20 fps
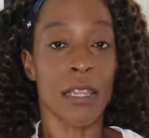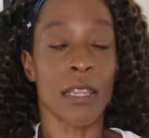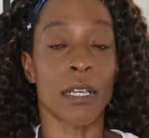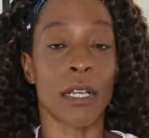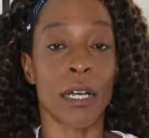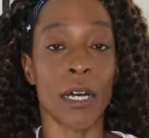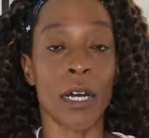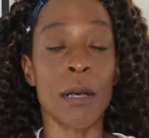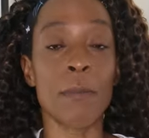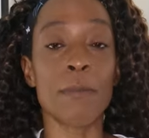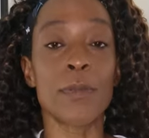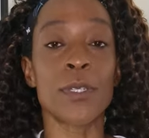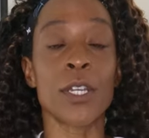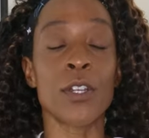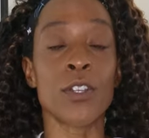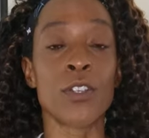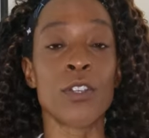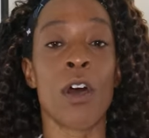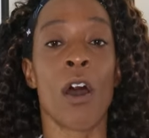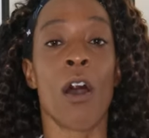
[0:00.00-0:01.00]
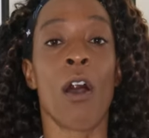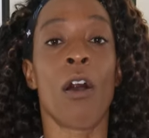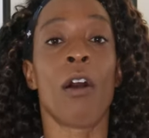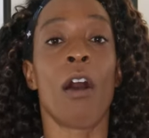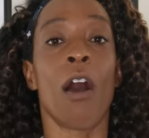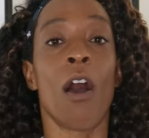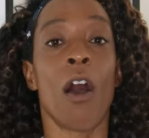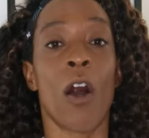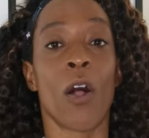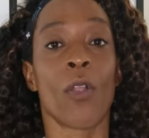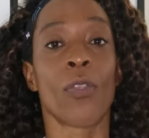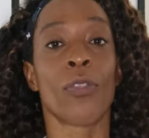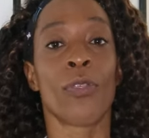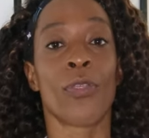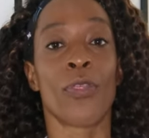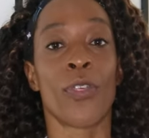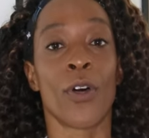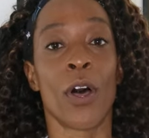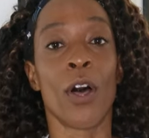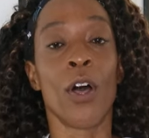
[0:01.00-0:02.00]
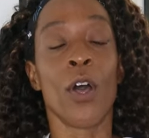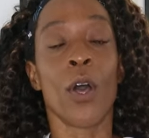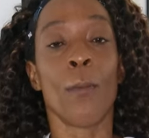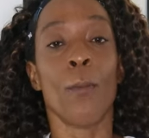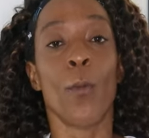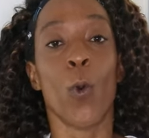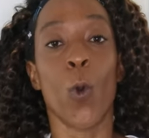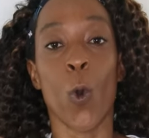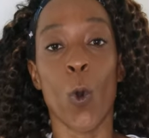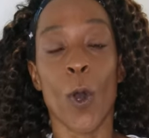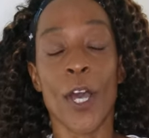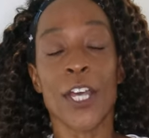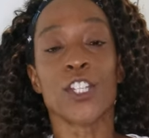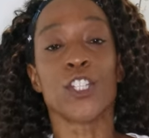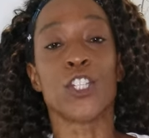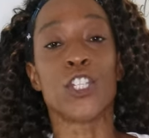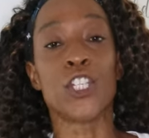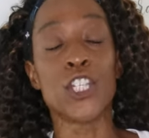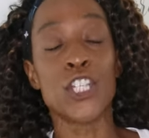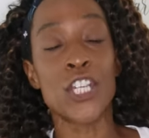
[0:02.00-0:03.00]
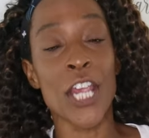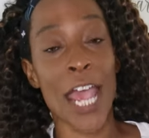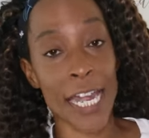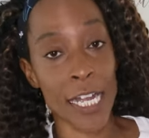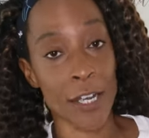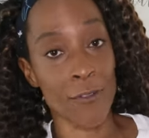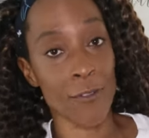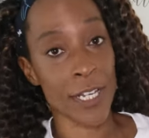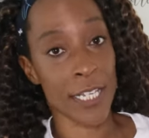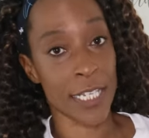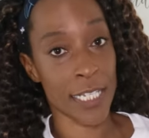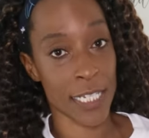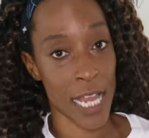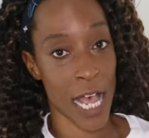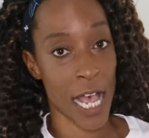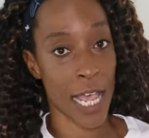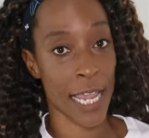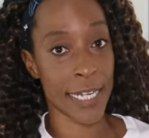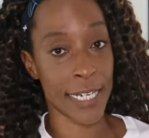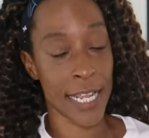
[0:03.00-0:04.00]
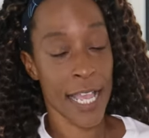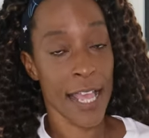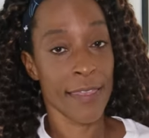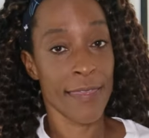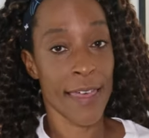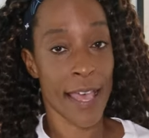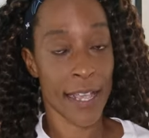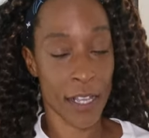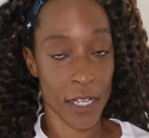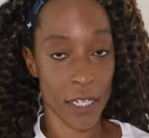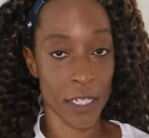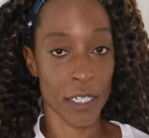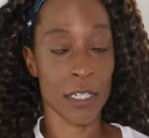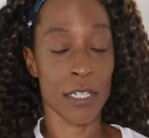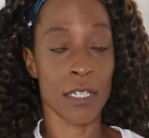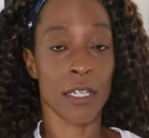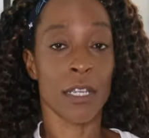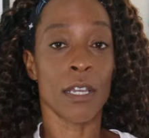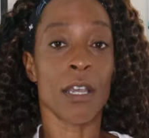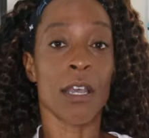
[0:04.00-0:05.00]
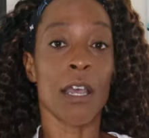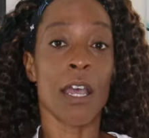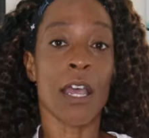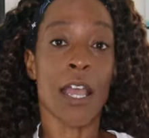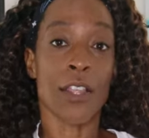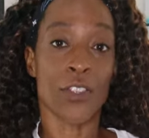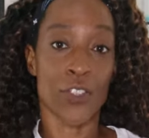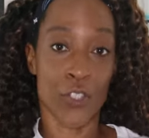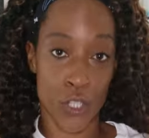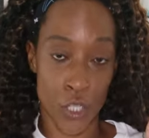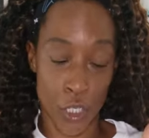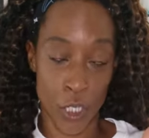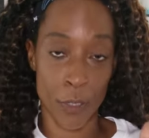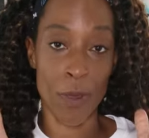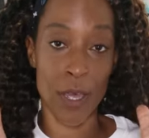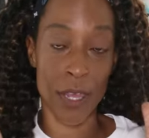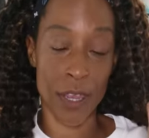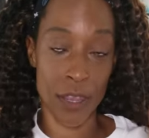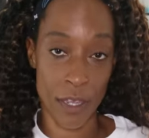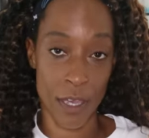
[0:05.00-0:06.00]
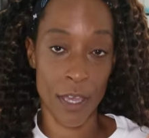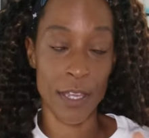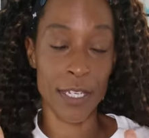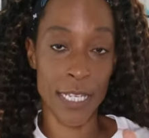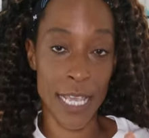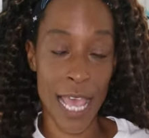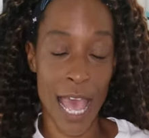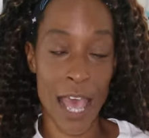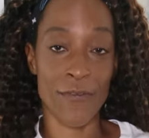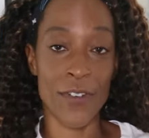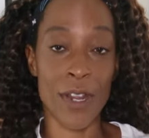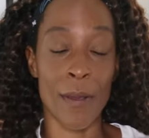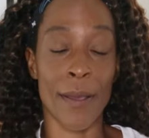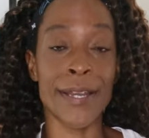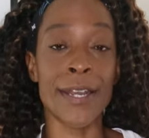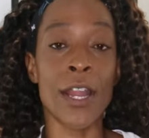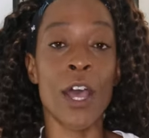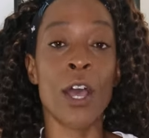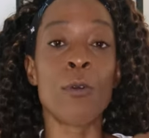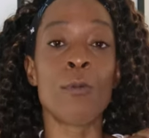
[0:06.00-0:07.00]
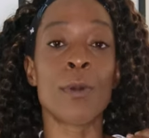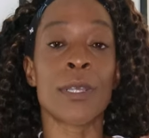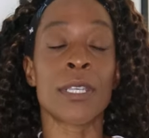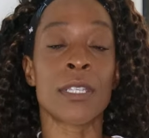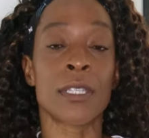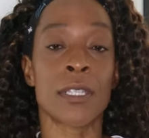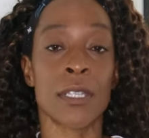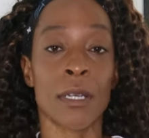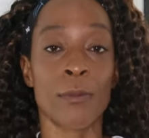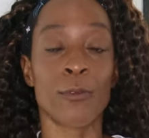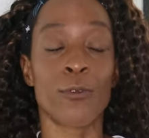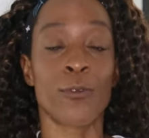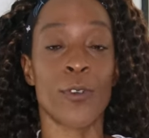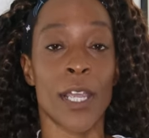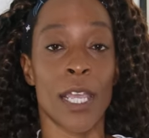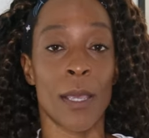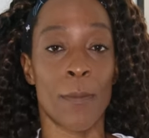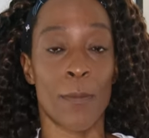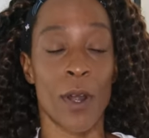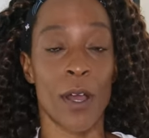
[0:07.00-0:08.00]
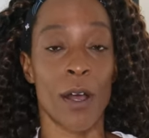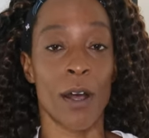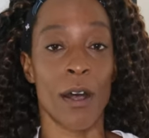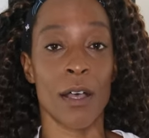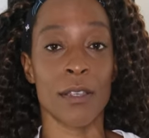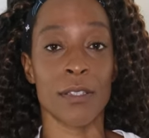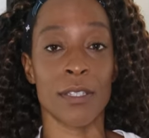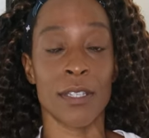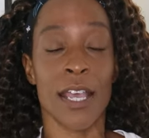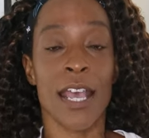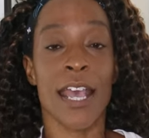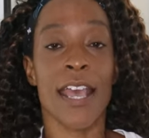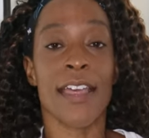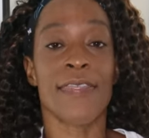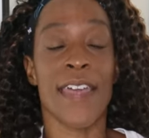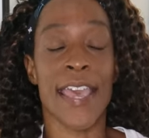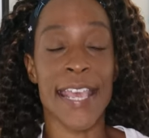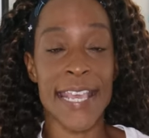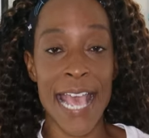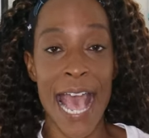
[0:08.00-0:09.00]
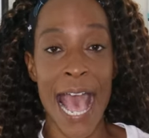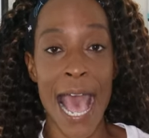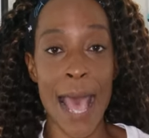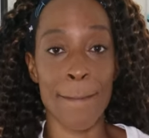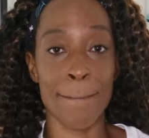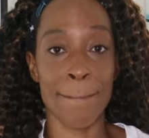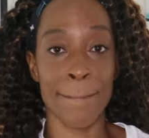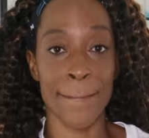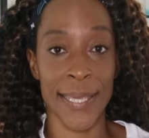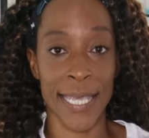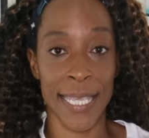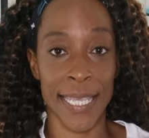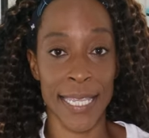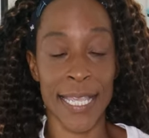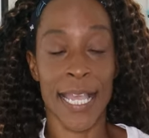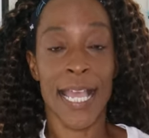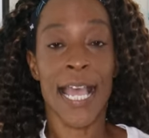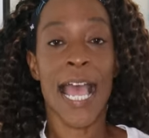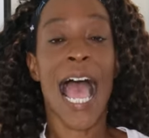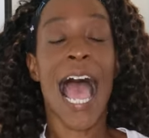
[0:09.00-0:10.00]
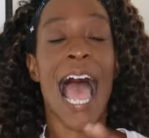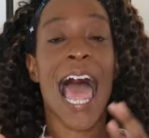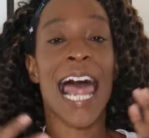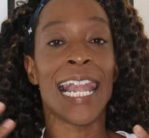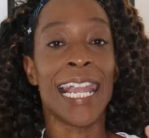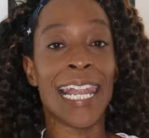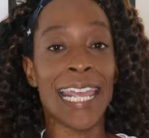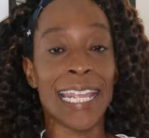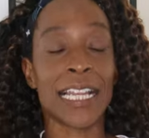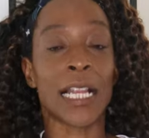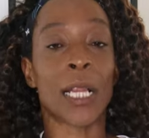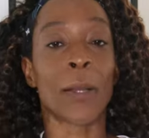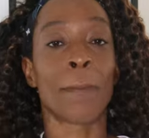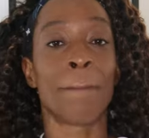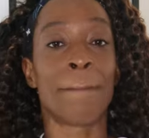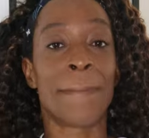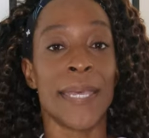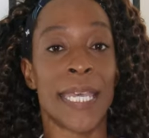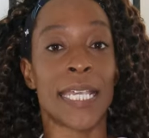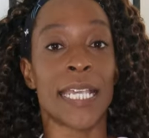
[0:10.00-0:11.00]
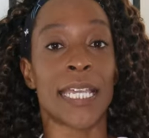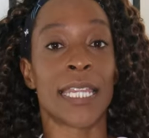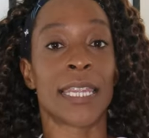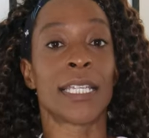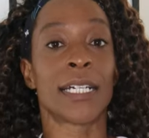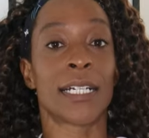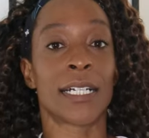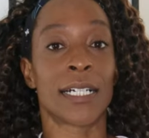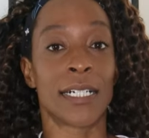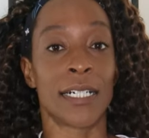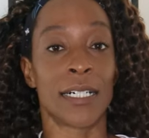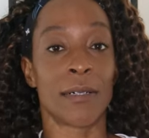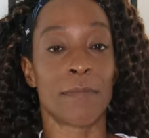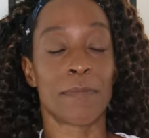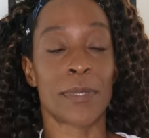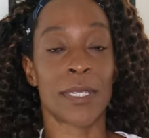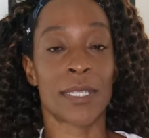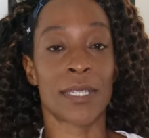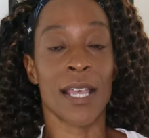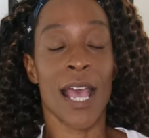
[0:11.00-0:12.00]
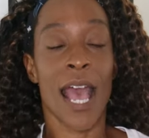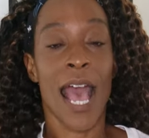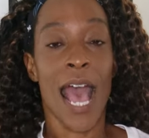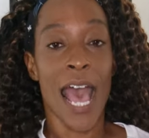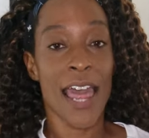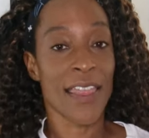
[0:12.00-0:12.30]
The cups are not on the more generous side. They're cut to a 30F. Now I know with some Freya bras, they can be a little big in the cups.